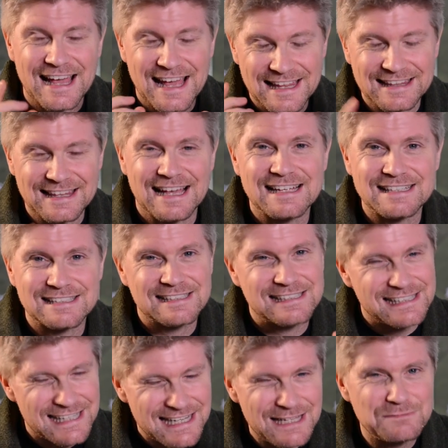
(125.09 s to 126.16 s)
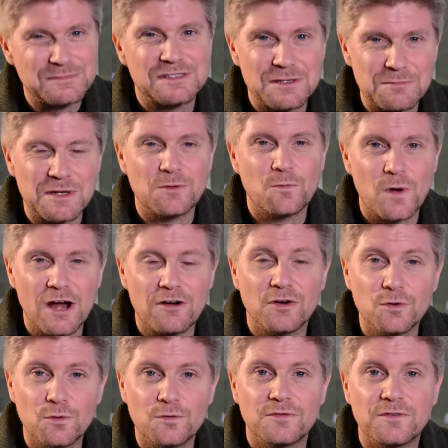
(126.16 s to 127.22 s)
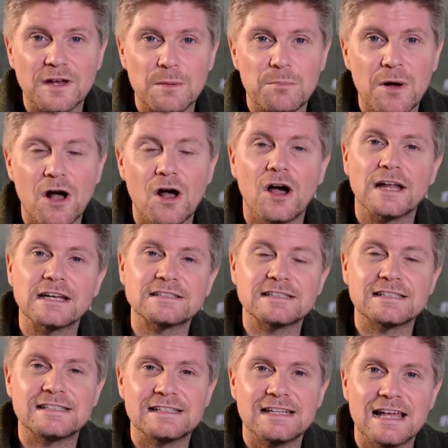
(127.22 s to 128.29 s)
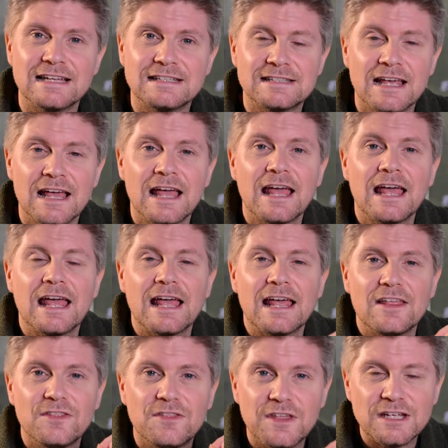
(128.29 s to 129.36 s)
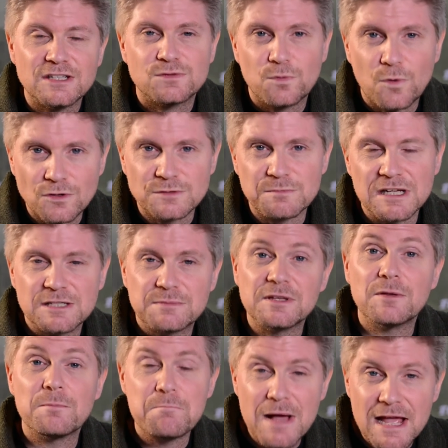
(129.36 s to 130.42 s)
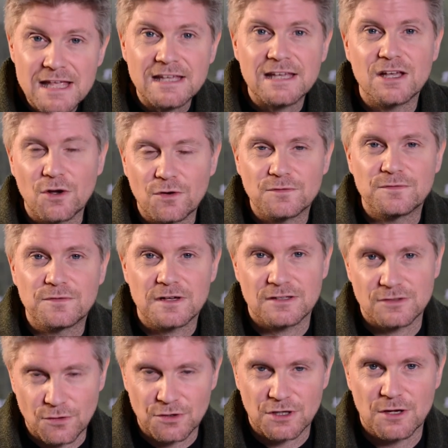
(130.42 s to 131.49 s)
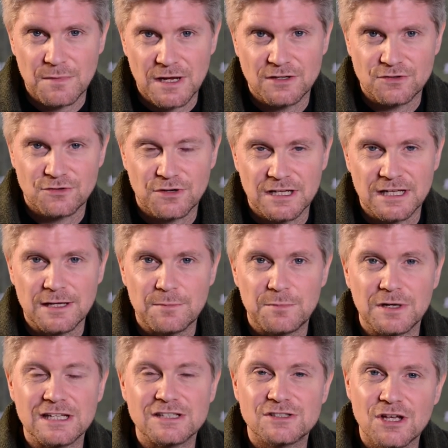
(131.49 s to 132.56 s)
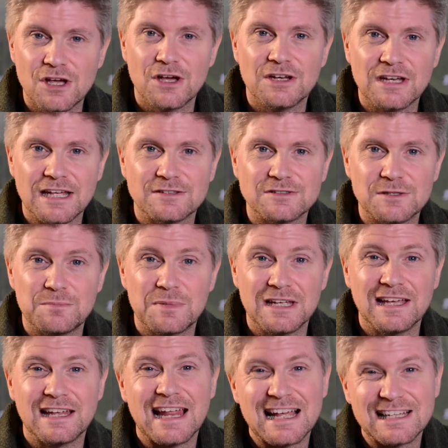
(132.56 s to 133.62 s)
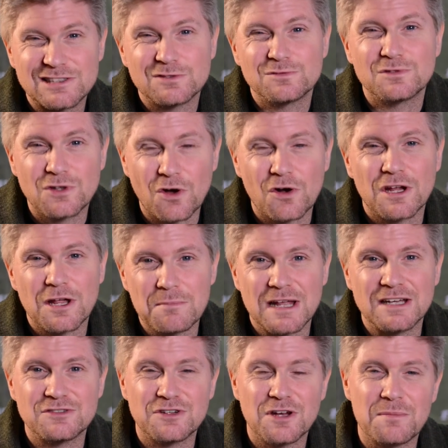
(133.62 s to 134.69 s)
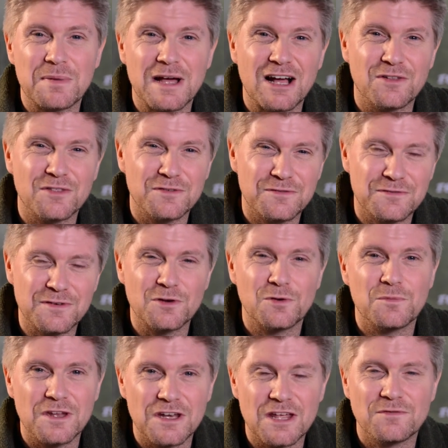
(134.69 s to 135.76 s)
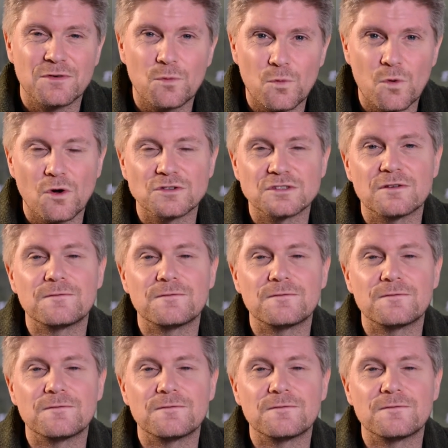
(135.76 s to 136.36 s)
And that seems to be where it all fell apart. And as I said, this was meant to be the making of documentary, but it turned out to be an actual documentary about the film that never was.